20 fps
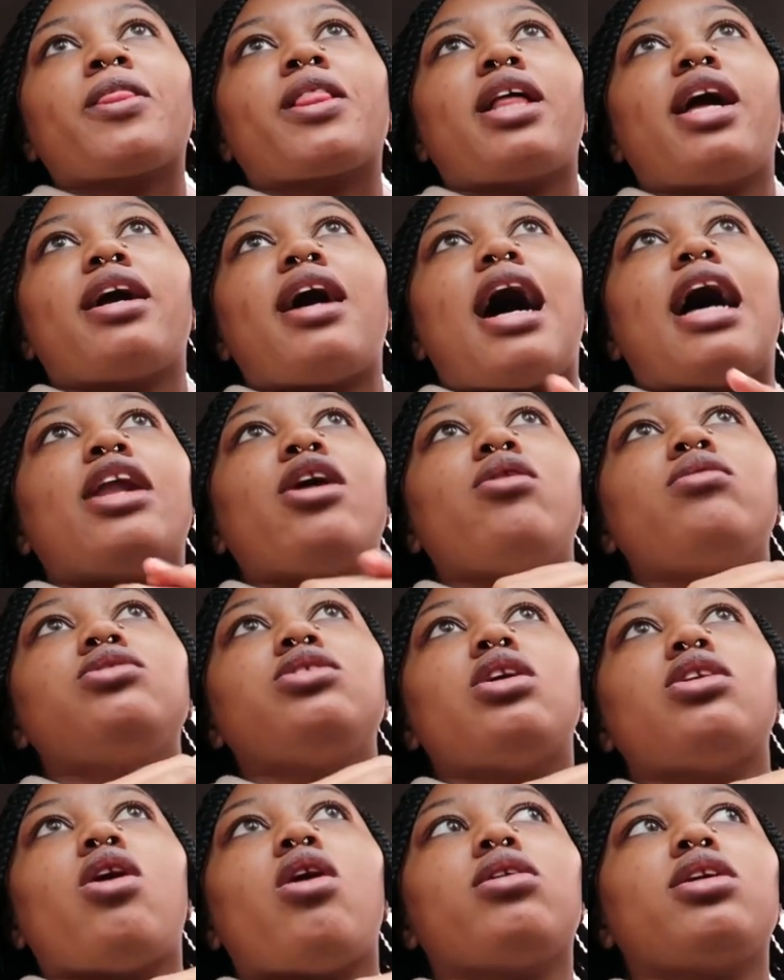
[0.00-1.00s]
Like, I don't
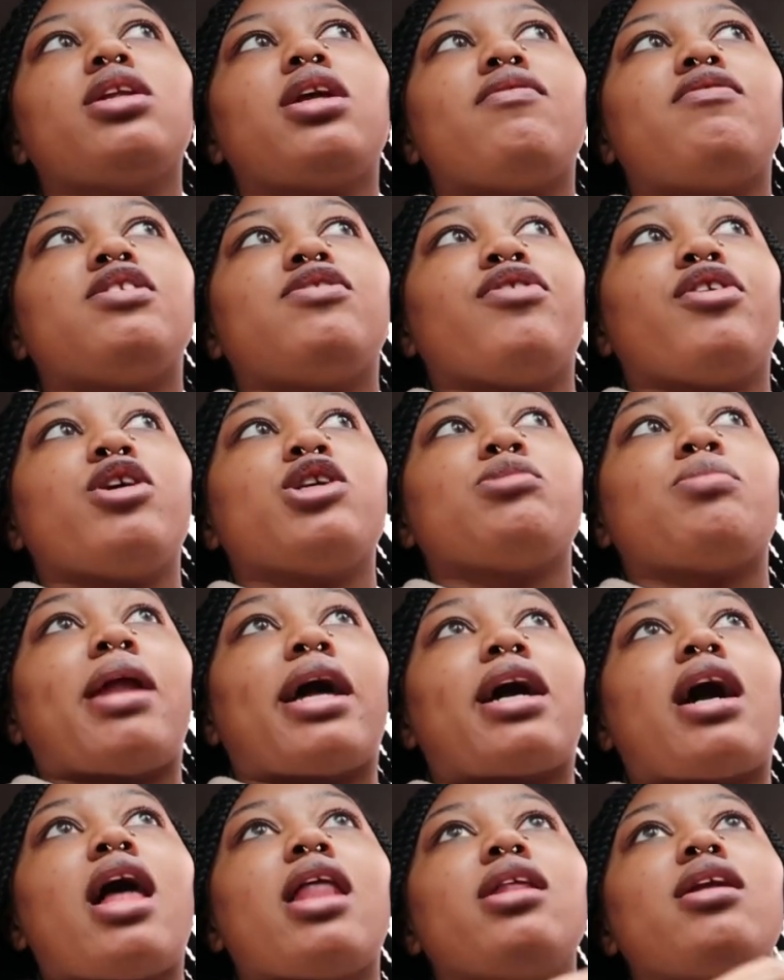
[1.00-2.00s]
only love his videos, but
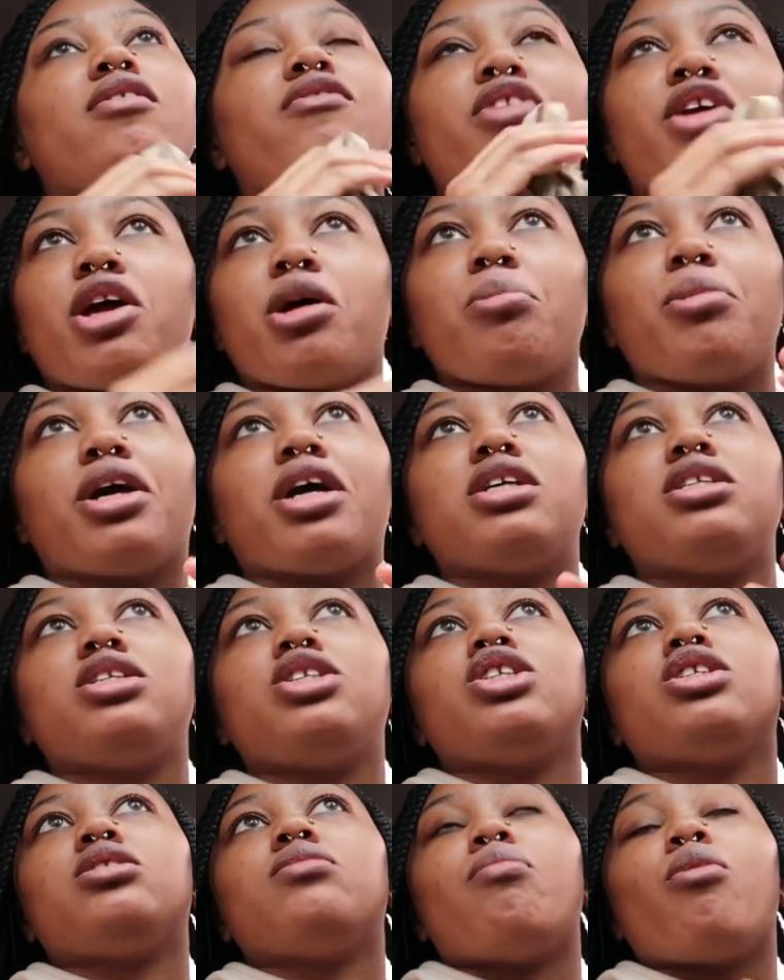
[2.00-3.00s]
like, I love him because he
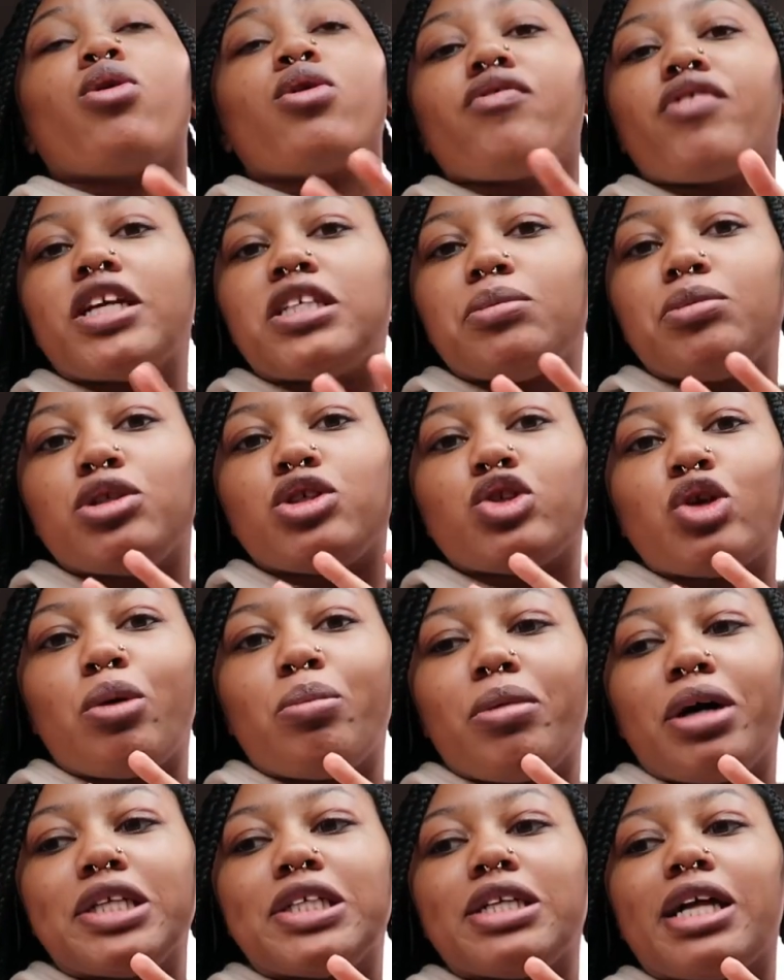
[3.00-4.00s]
just motivates me so
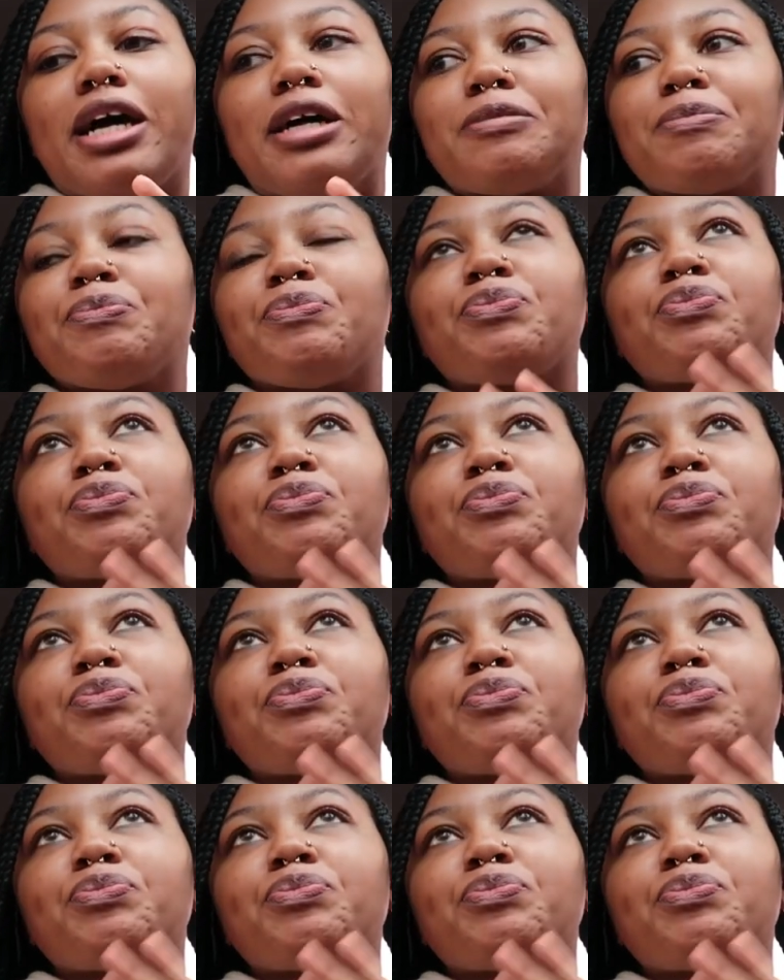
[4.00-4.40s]
much. Like,